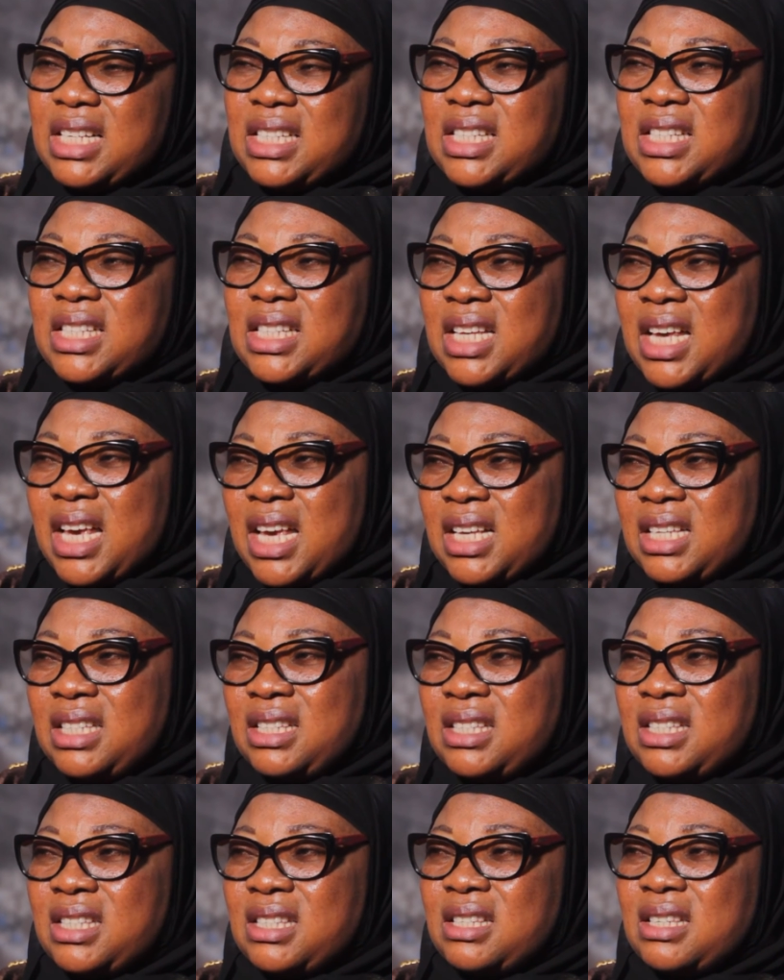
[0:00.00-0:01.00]

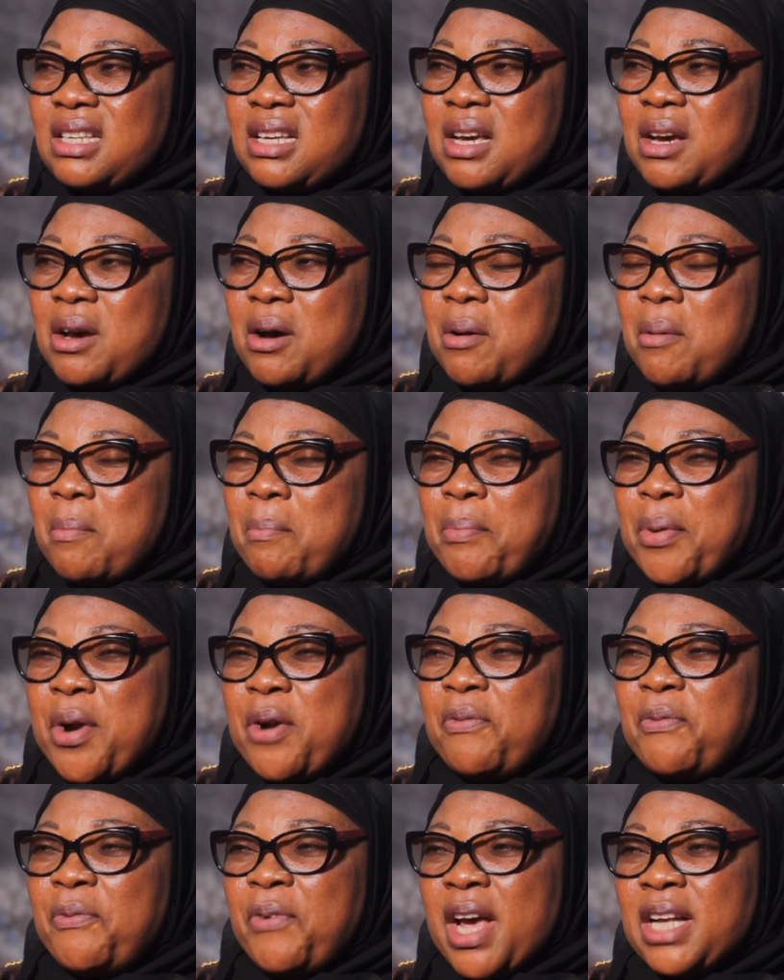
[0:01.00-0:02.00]
Sins
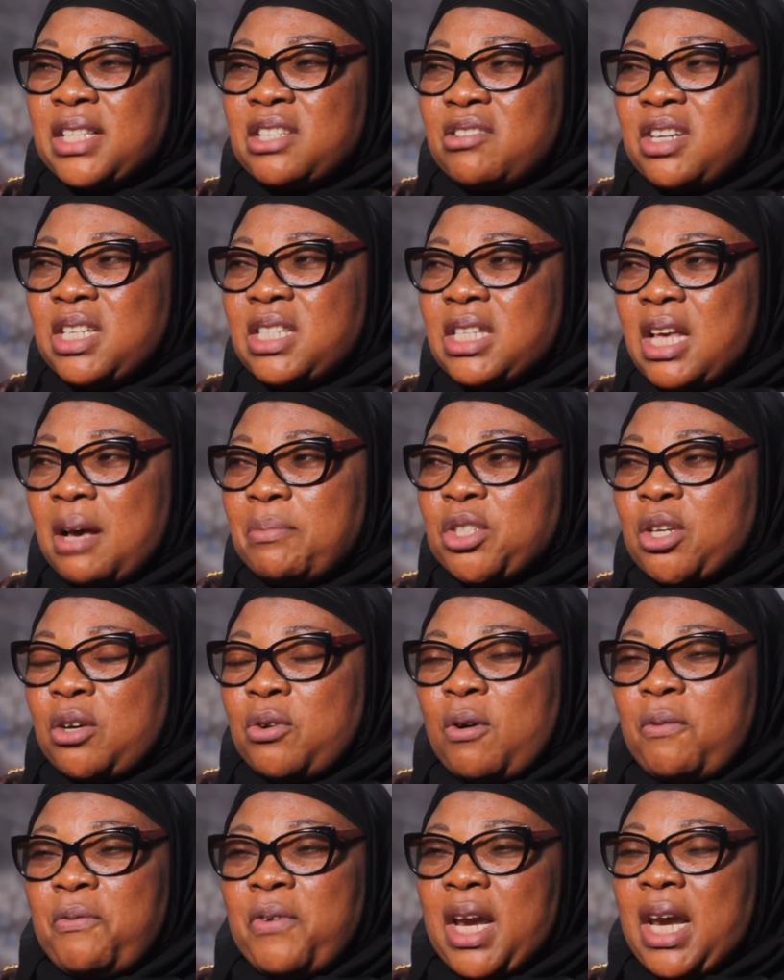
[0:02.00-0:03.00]
prevent
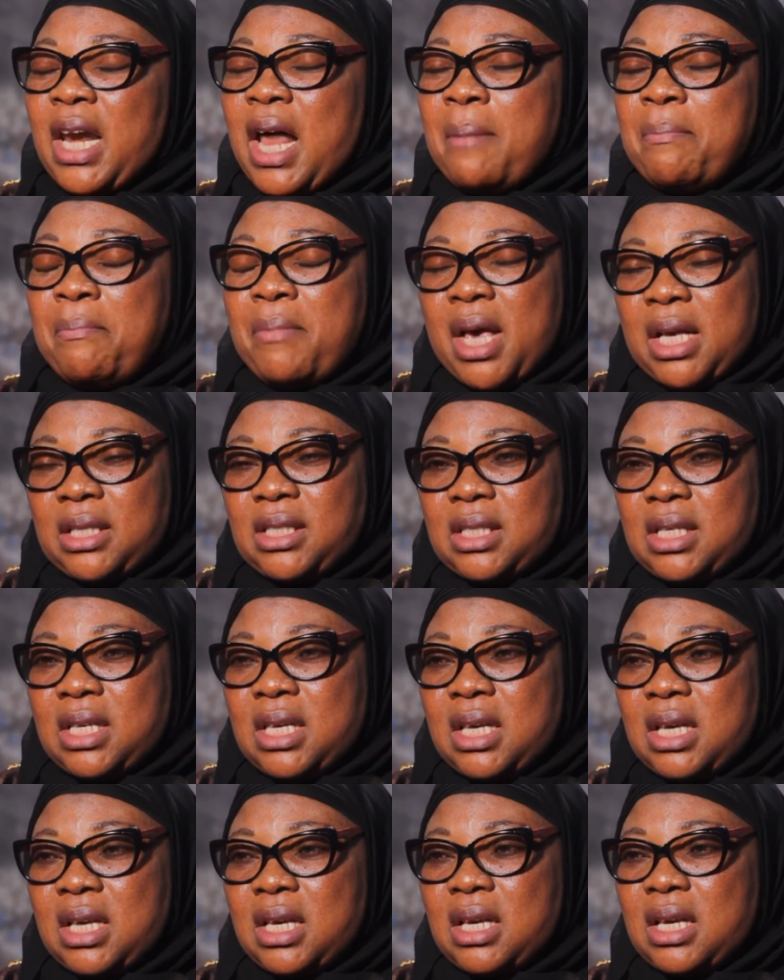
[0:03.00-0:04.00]
reception of Allah's
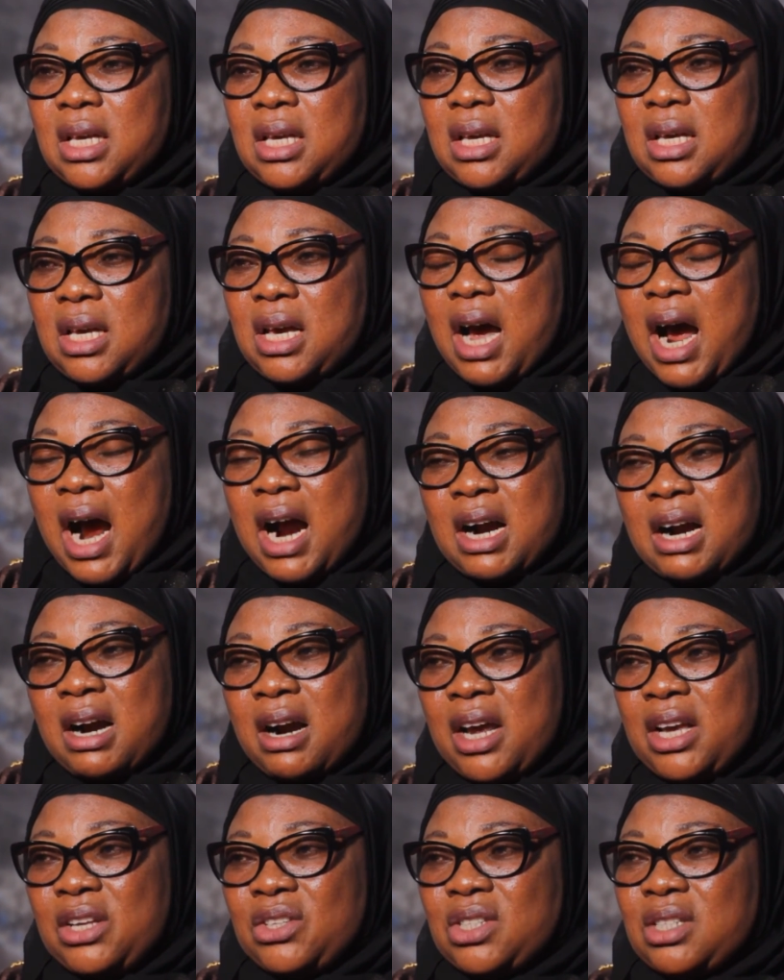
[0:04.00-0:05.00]
mercy and
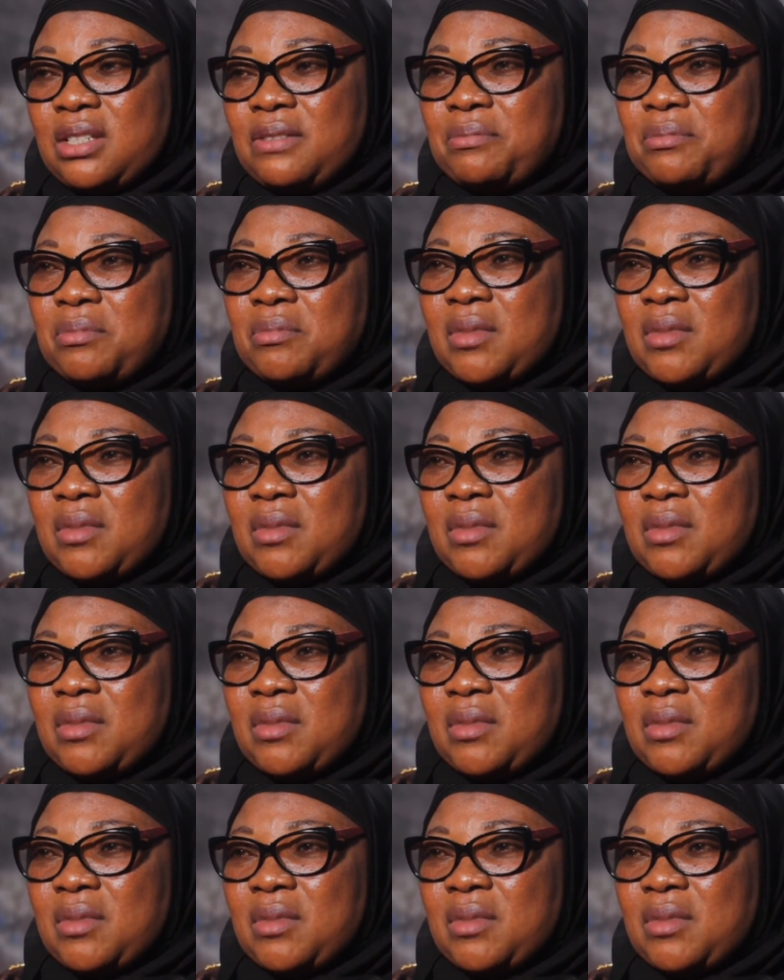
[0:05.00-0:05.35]
grace.